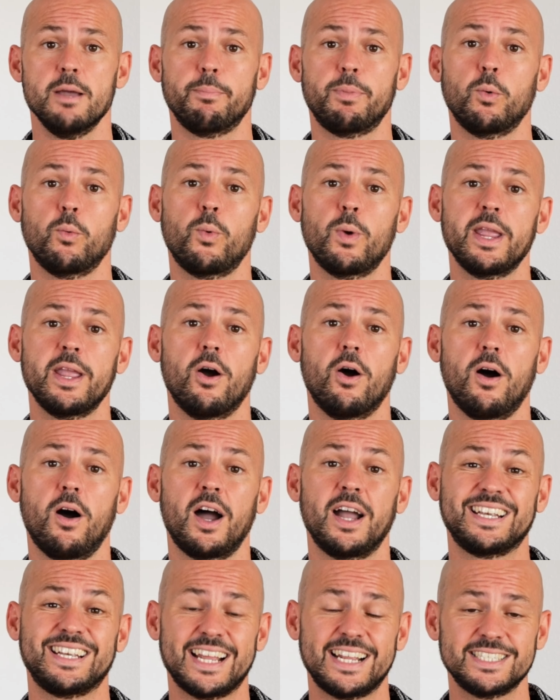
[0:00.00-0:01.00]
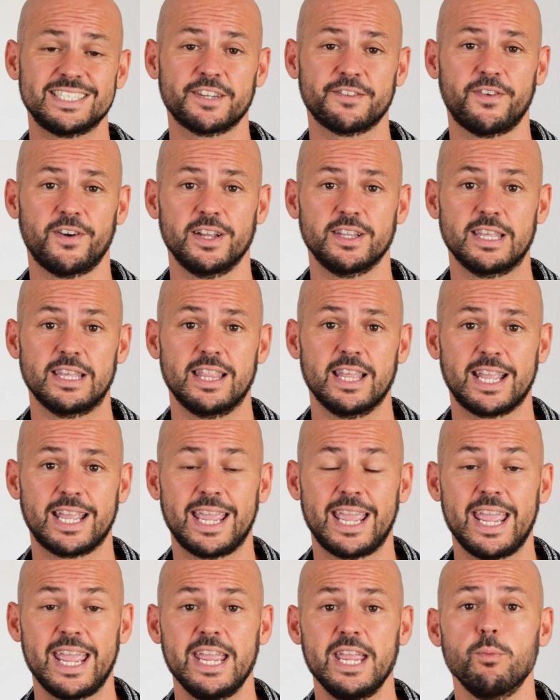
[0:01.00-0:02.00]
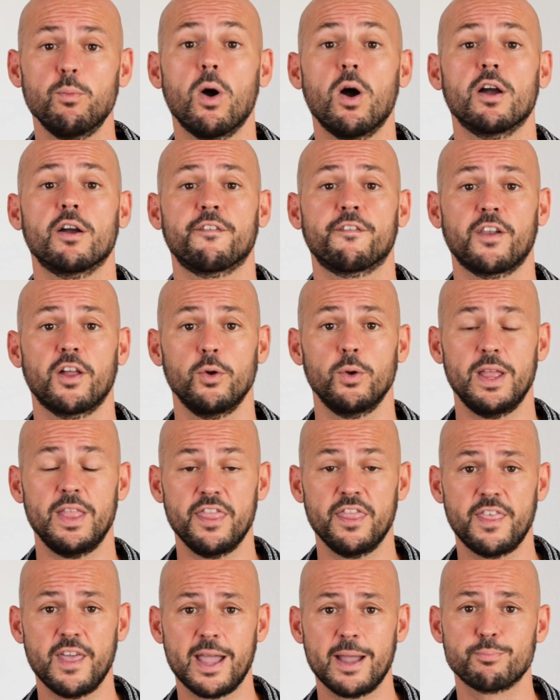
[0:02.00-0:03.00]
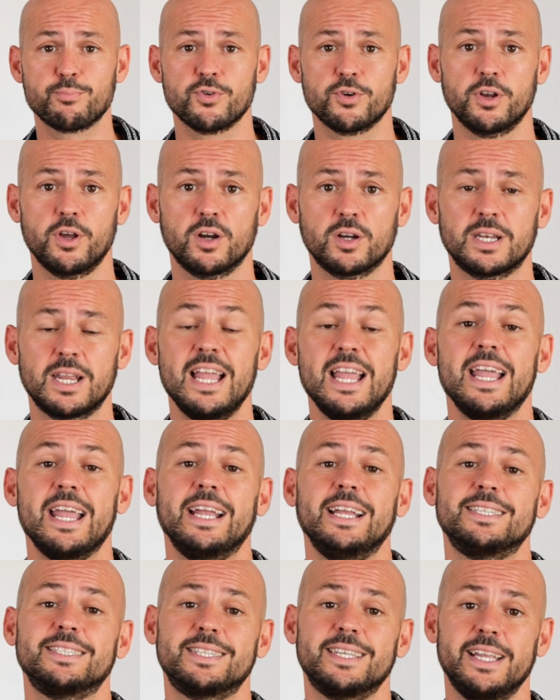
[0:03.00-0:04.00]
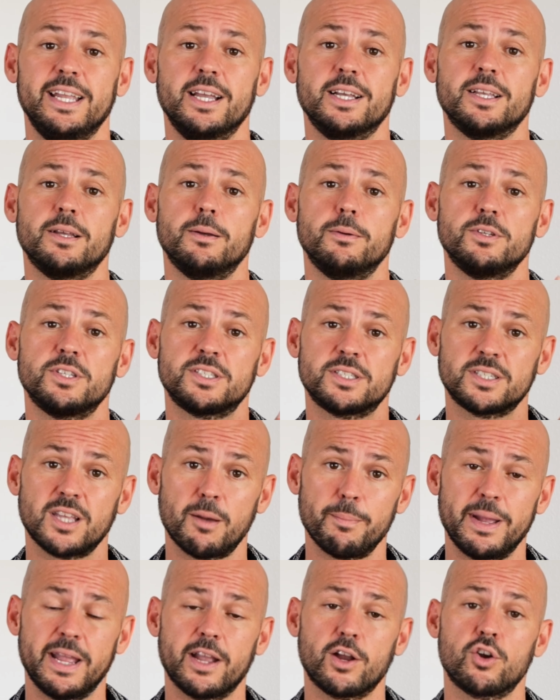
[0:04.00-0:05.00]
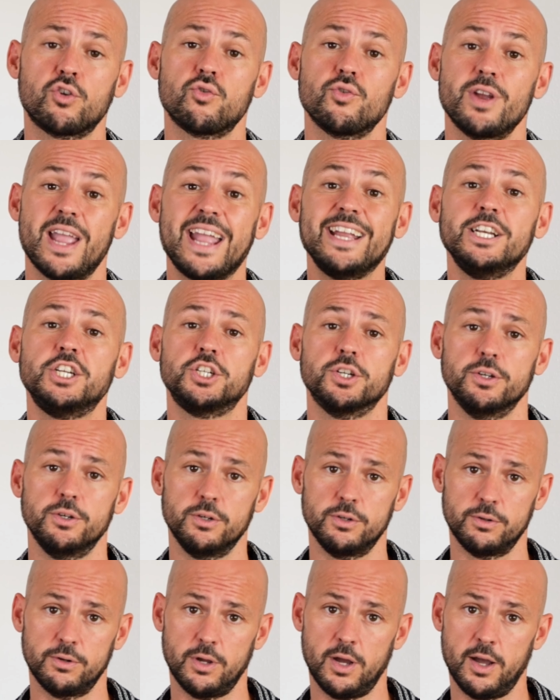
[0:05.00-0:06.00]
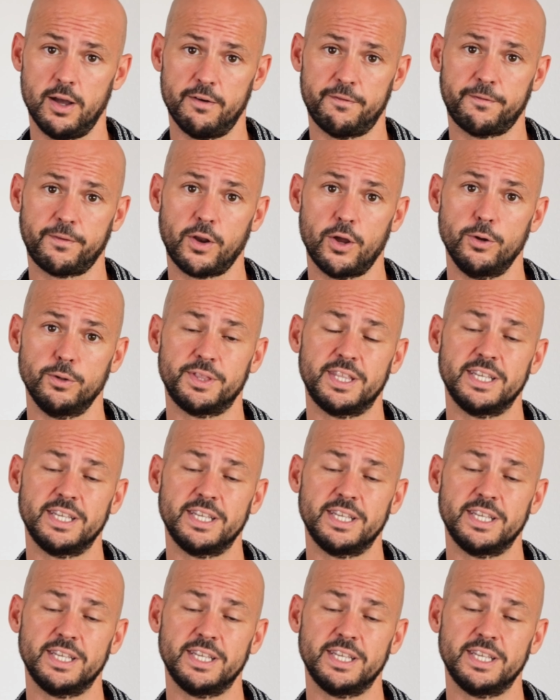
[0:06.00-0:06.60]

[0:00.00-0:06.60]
but we identified that the key workflow in their product is the summit creation flow.